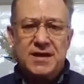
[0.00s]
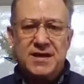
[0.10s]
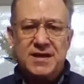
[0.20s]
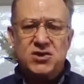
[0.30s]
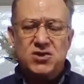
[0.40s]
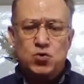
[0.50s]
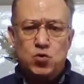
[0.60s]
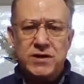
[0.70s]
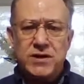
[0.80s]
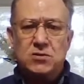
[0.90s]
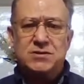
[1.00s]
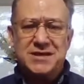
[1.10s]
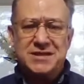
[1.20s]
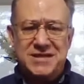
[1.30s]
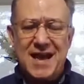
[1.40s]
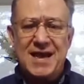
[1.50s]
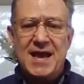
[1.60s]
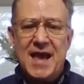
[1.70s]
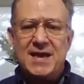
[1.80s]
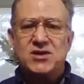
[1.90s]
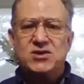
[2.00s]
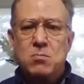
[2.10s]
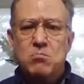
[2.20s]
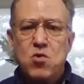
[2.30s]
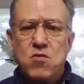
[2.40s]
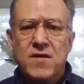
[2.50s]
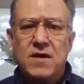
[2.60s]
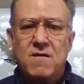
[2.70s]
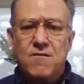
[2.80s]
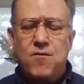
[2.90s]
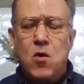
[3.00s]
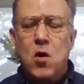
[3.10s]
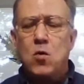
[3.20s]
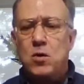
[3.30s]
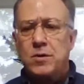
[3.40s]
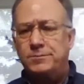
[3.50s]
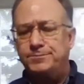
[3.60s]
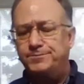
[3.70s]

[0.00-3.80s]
It is real today and is moving forward.